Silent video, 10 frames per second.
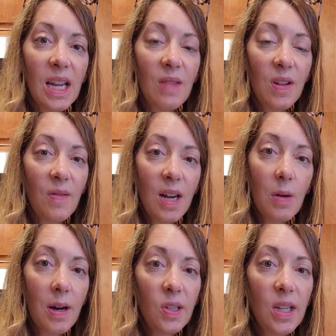If you have any
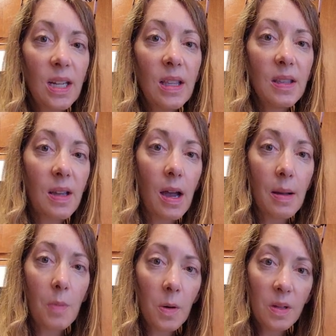questions,
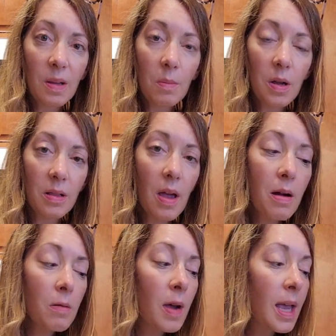post them
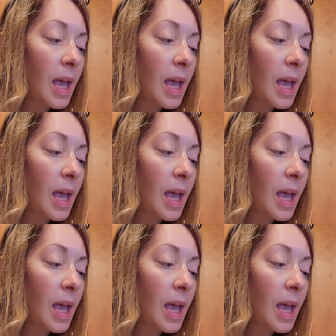below,